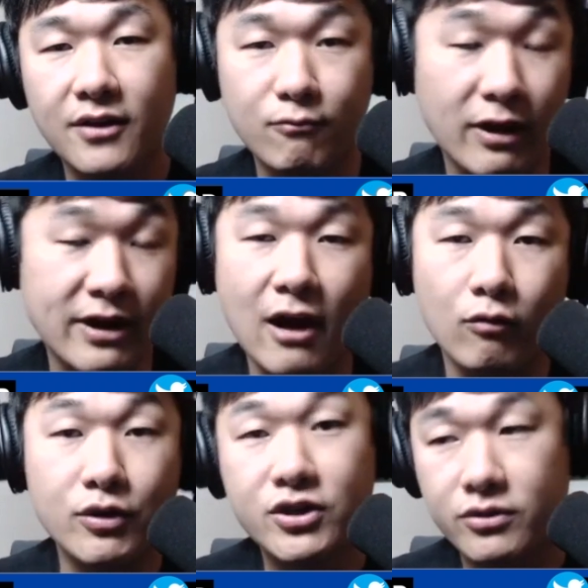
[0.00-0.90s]
right now.
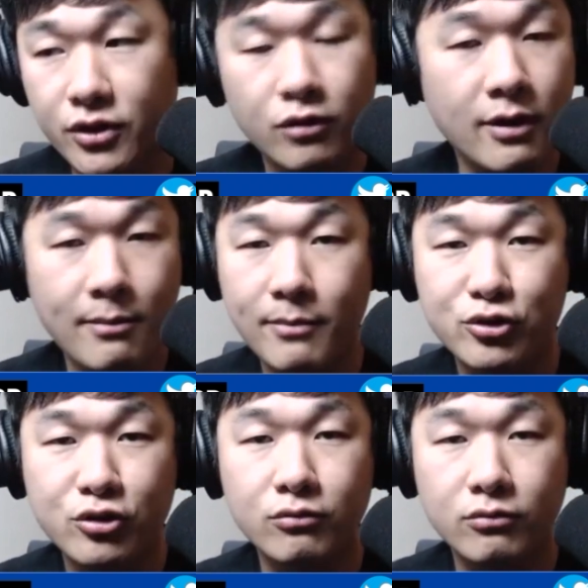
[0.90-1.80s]
Which it might be
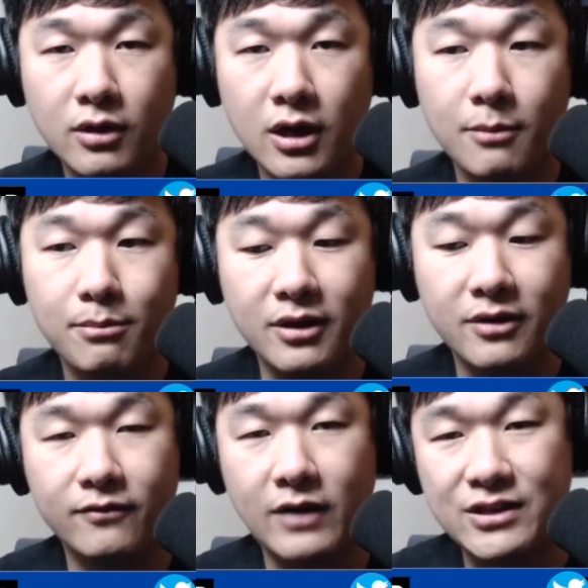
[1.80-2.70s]
true, but
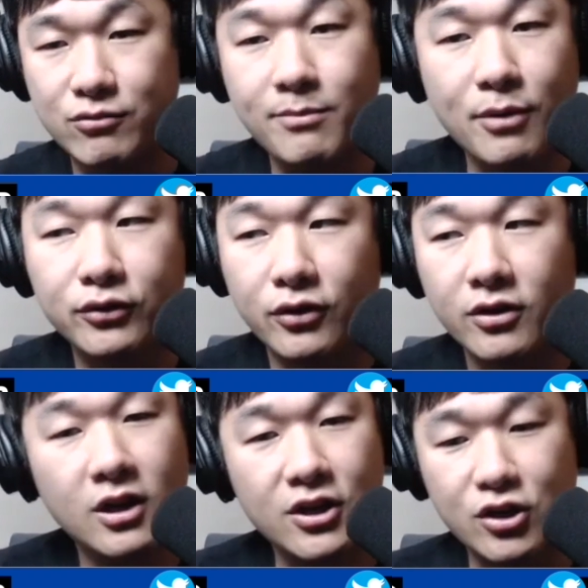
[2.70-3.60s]
as a rebuilder,
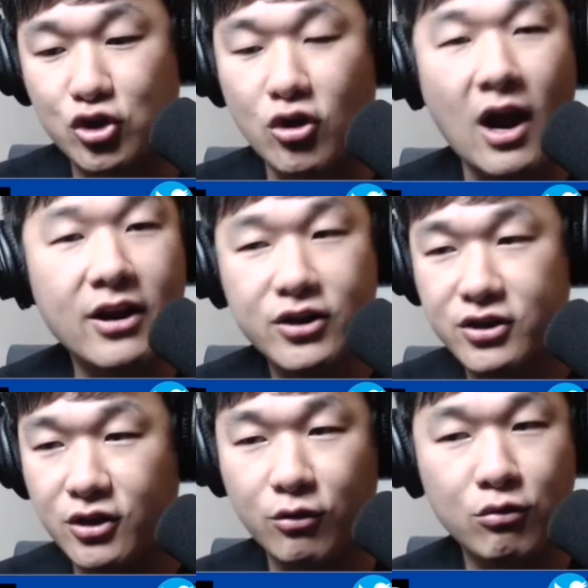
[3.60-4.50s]
you're trying to
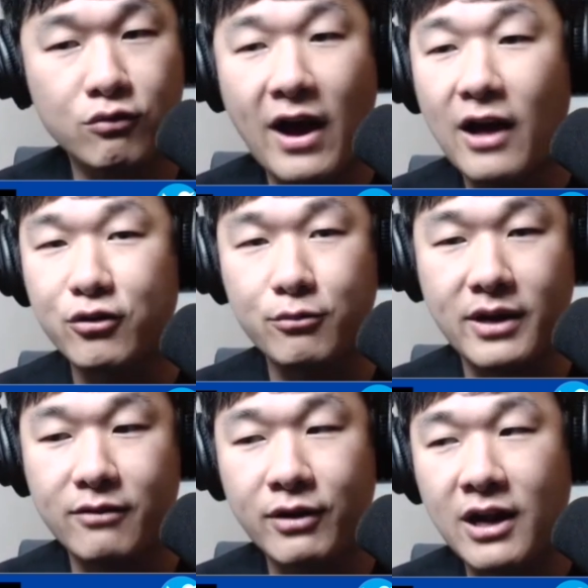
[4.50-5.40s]
just accrue value,
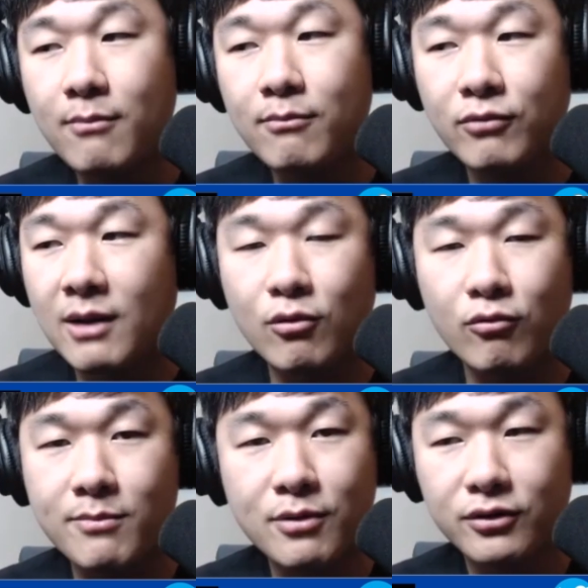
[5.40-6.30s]
man. When I'm a
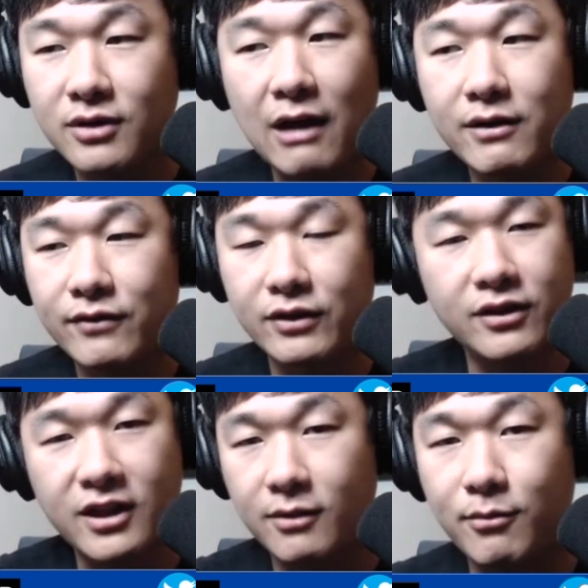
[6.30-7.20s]
rebuilder, I don't even
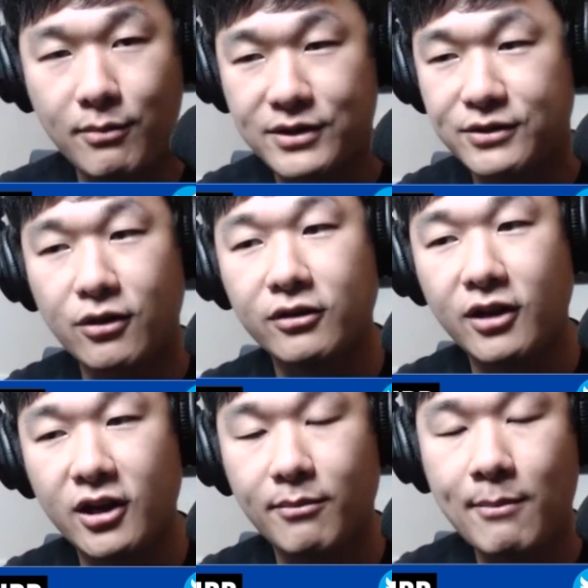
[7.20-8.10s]
think about my starting
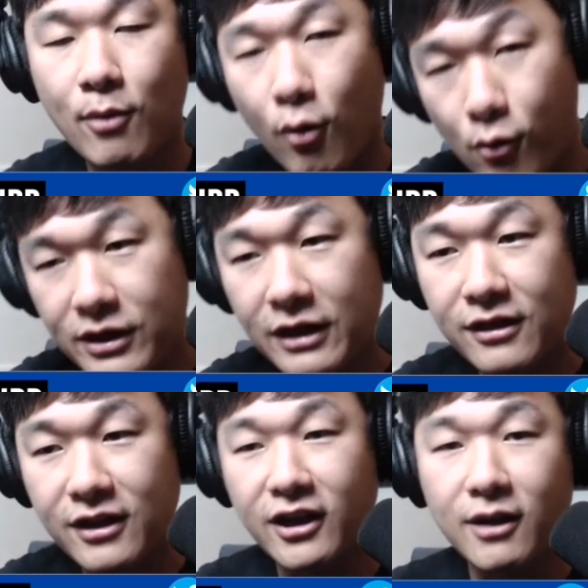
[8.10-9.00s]
lineup. I'm only
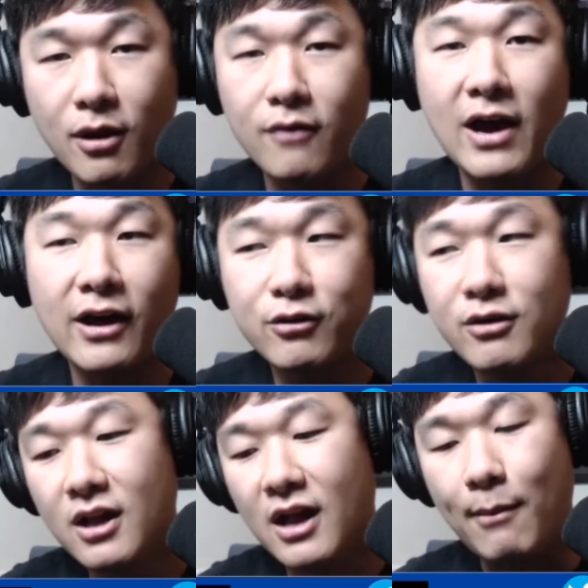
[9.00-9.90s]
thinking about value.
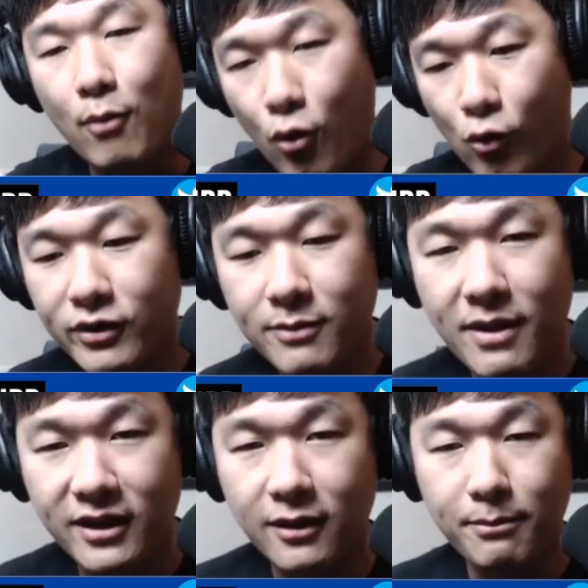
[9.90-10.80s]
I'm only
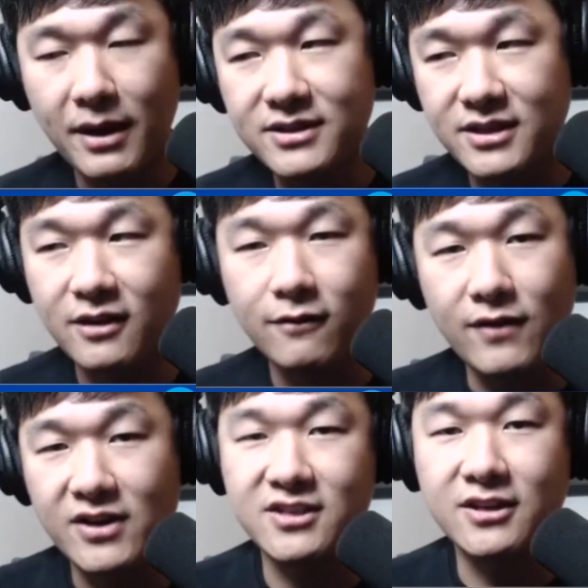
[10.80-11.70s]
making bets and
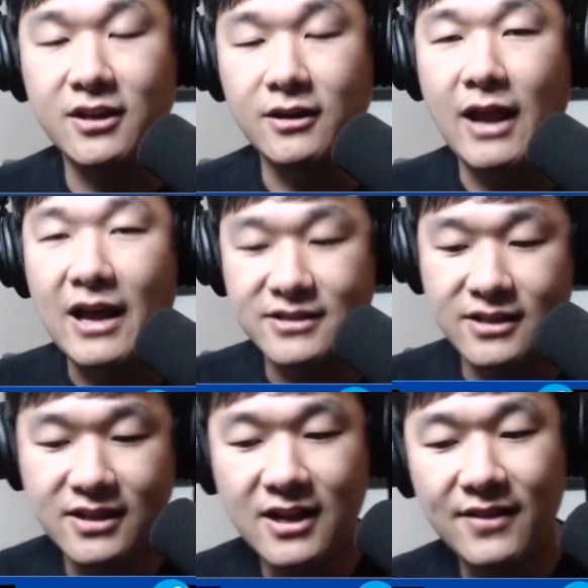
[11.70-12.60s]
investing in
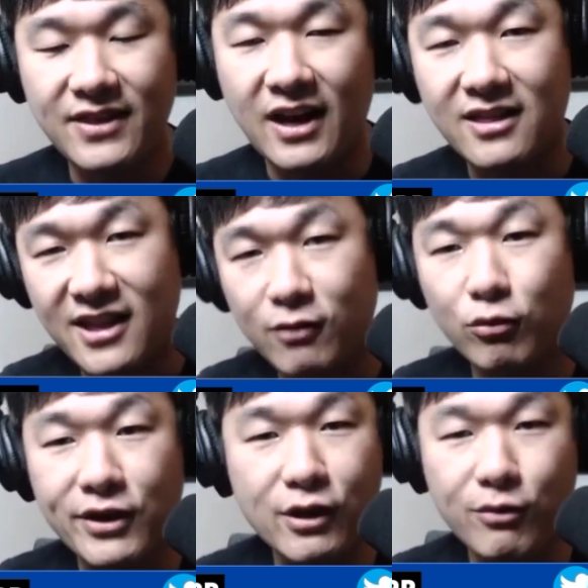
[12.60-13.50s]
assets that I think will
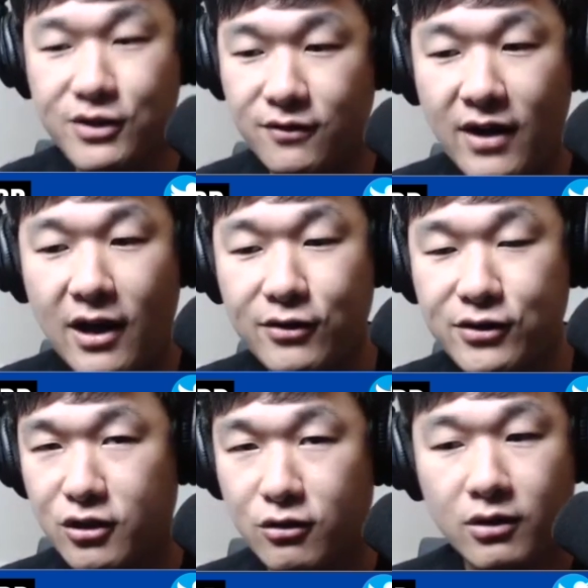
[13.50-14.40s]
increase in value.
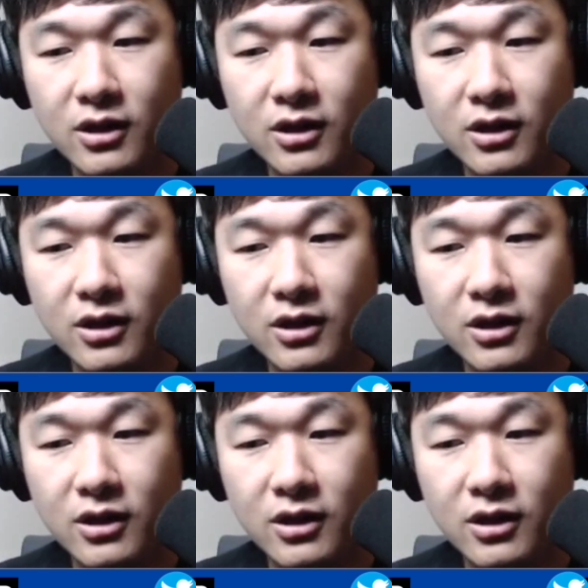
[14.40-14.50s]
So